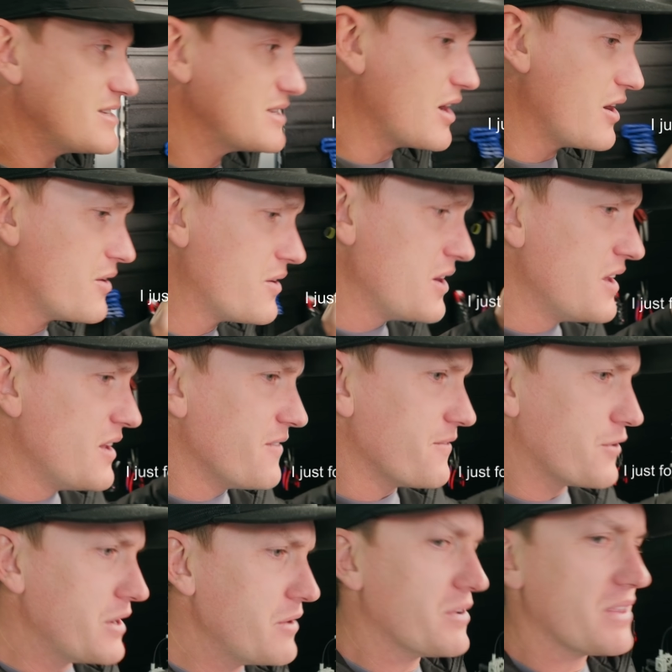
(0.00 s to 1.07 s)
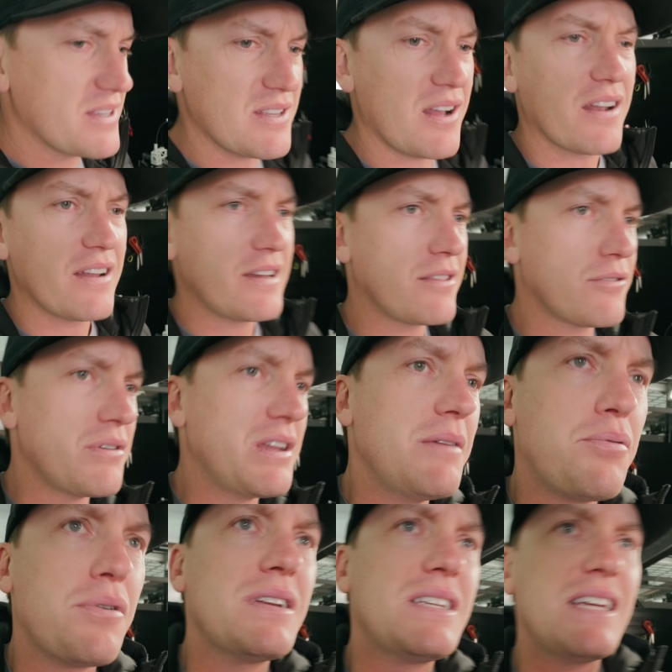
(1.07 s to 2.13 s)
So for anyone that's not into
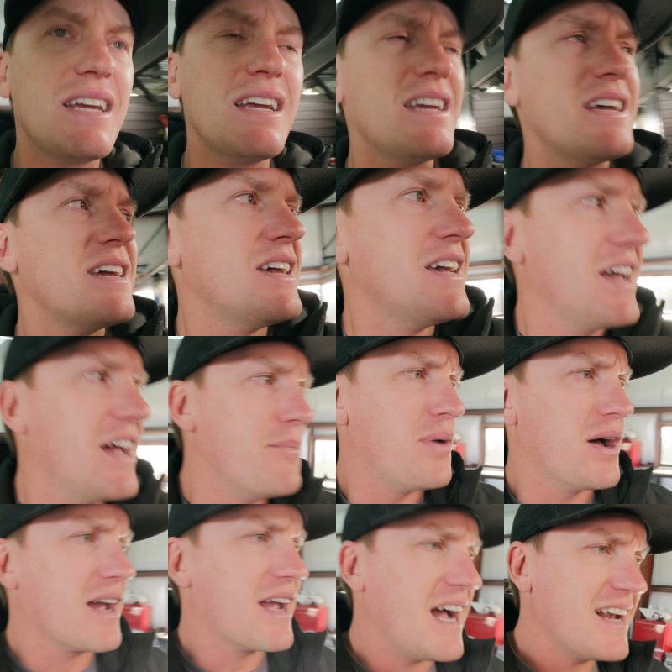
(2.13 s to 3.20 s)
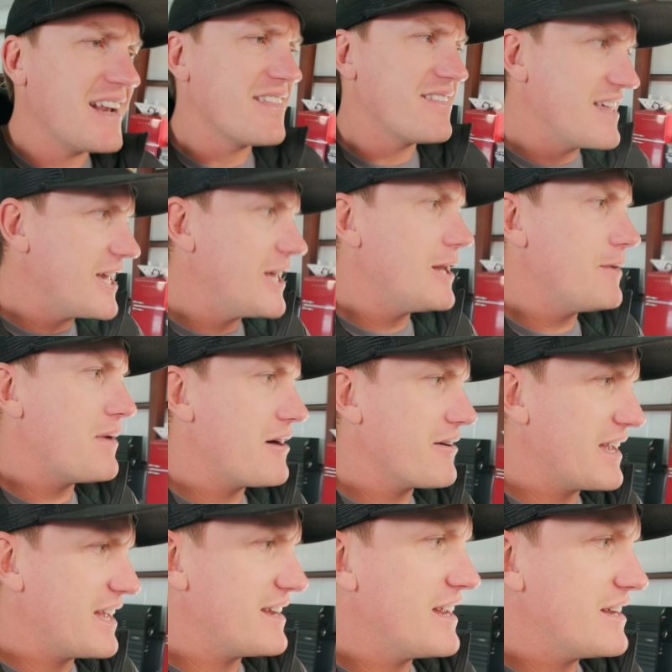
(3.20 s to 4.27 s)
3D printing, but kind of thinking
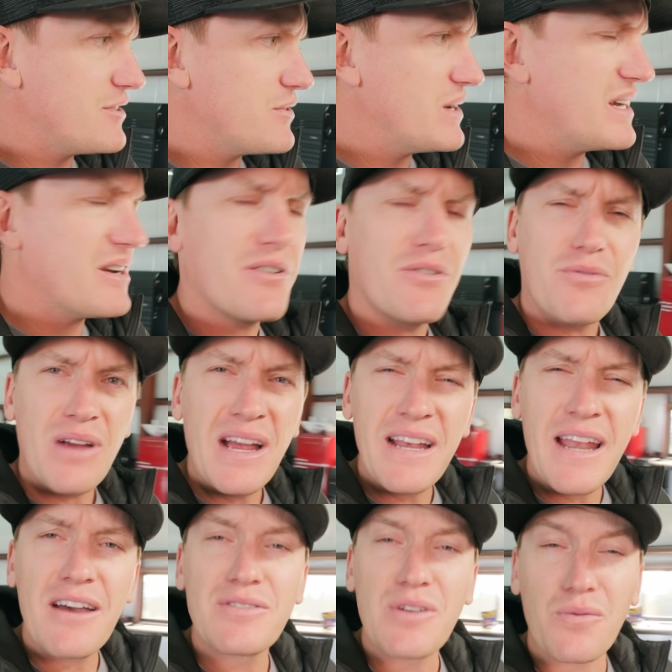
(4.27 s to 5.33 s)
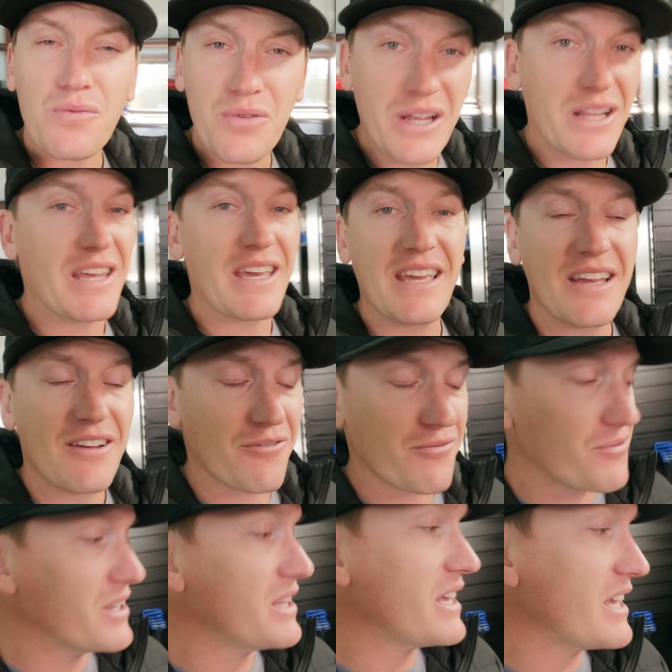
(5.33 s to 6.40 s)
about getting into it, right now is a really,
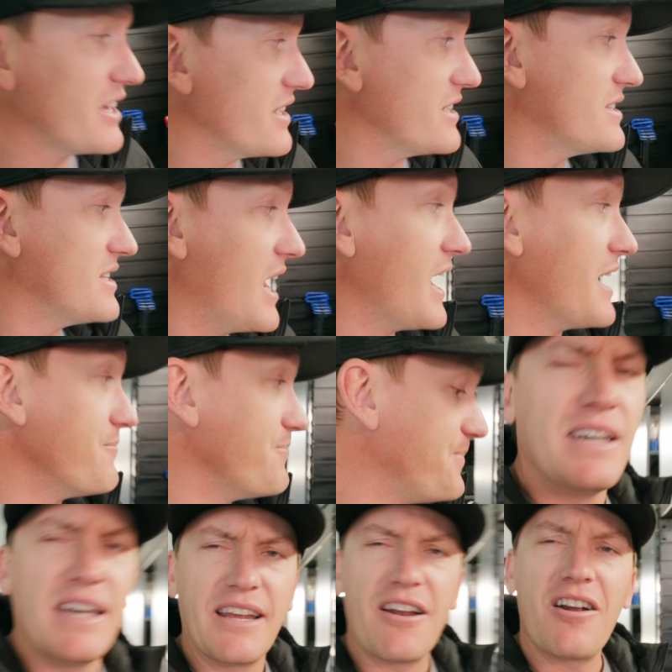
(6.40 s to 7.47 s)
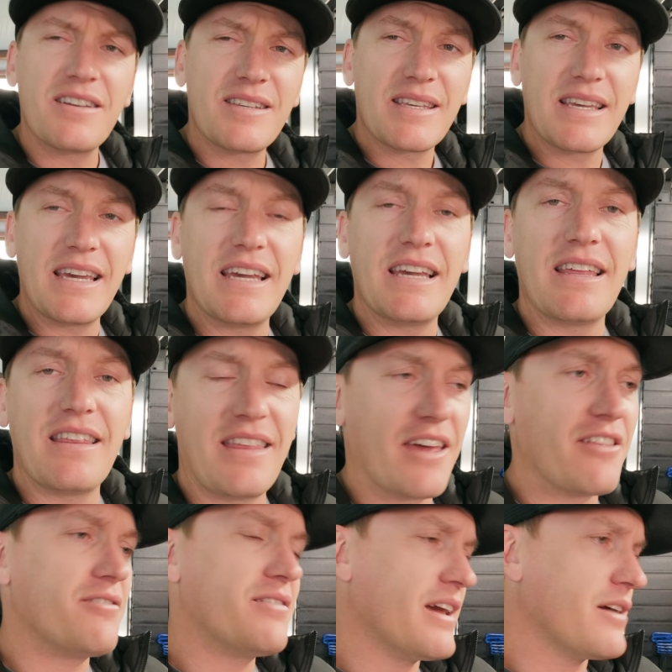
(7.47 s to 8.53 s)
really good time. And honestly, the
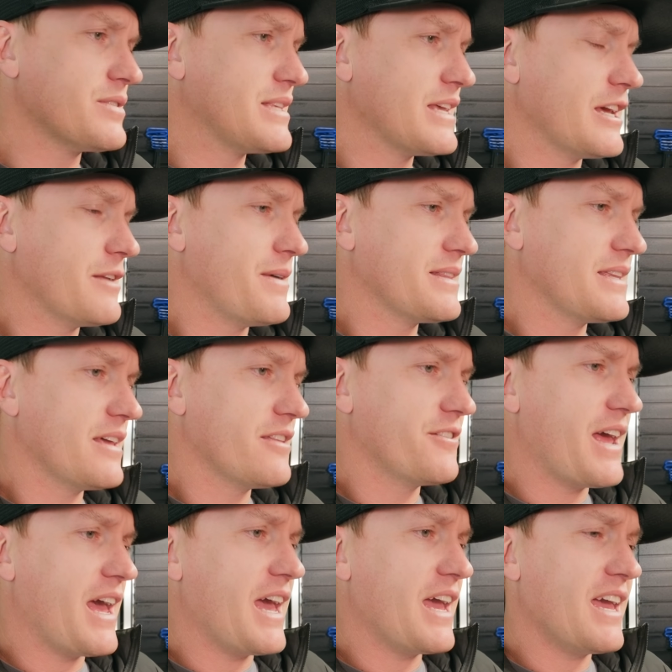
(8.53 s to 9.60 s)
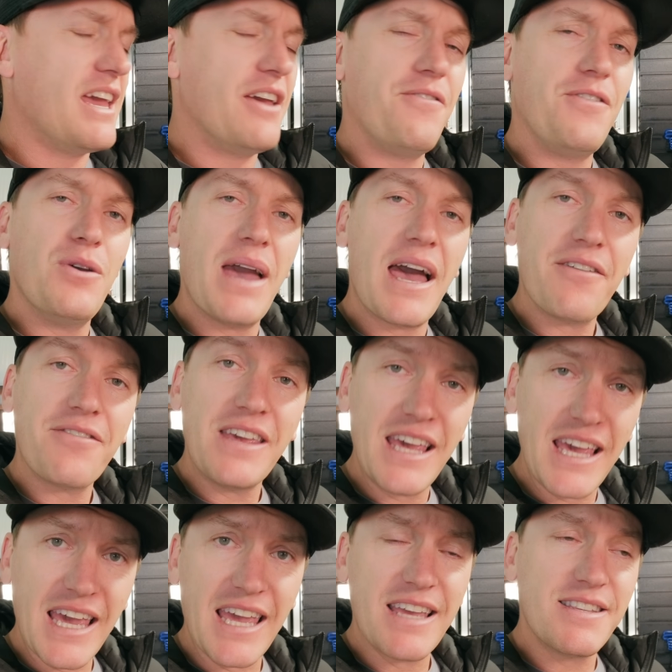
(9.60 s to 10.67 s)
other thing I was thinking about the other day, if you have
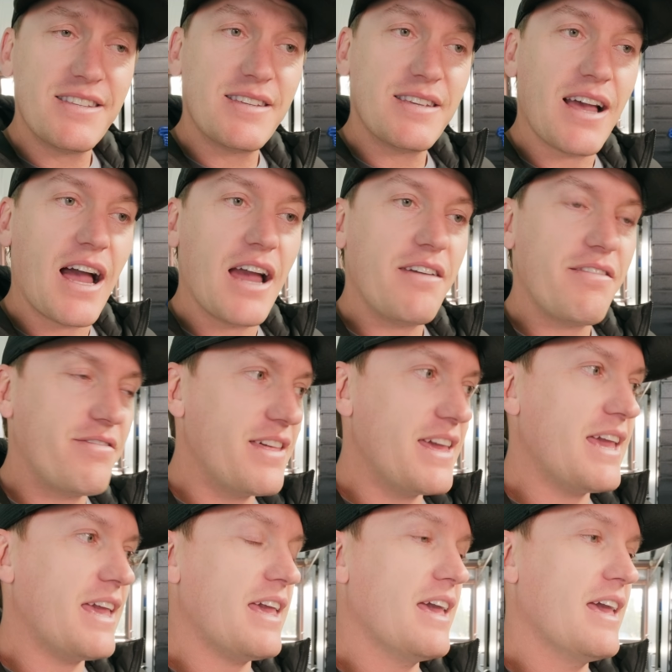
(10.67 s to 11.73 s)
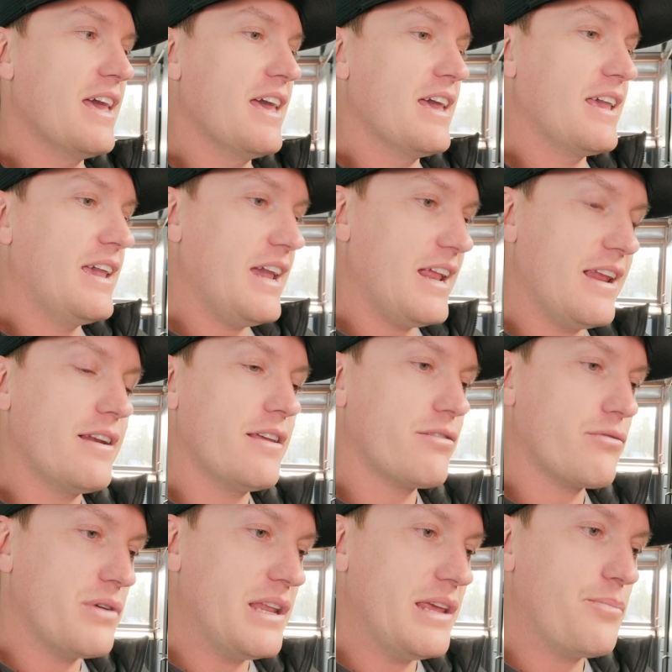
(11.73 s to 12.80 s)
kids, I think getting a
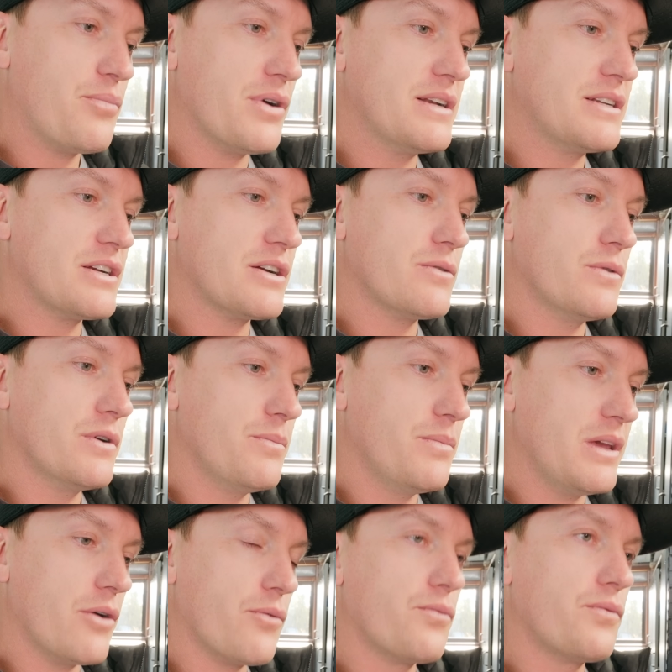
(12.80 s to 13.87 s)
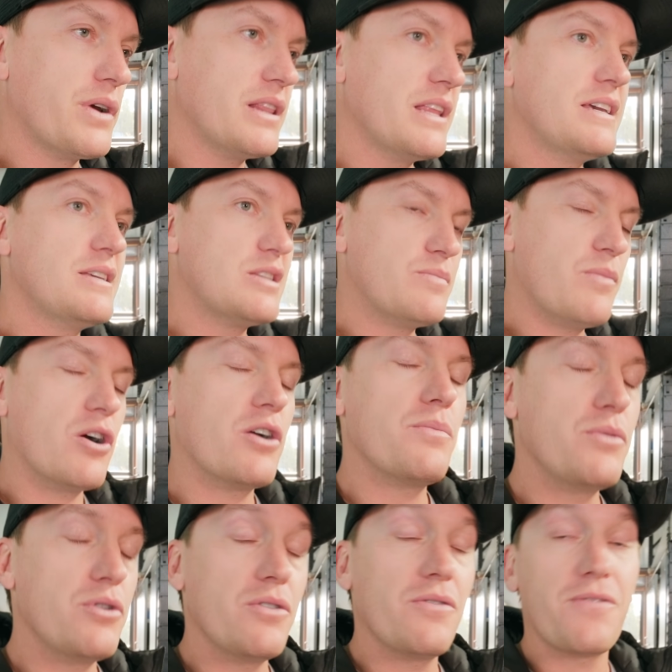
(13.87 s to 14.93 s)
3D printer would be a really smart
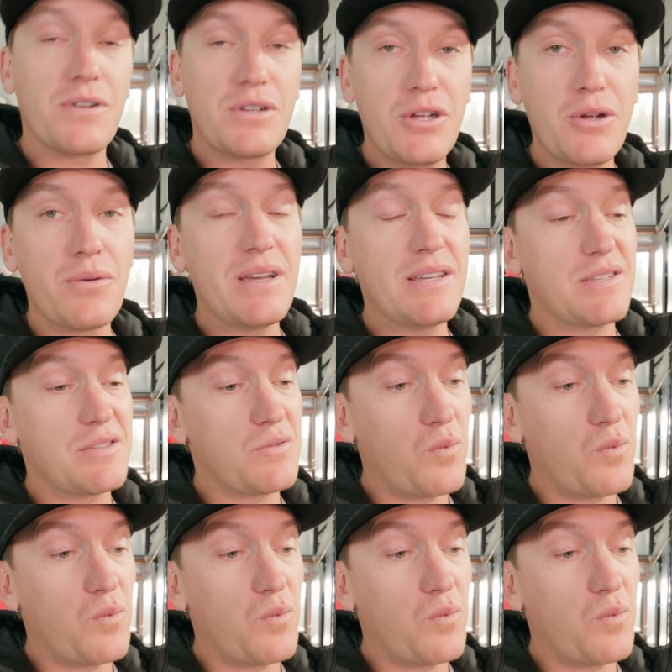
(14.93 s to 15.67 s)
move for two reasons.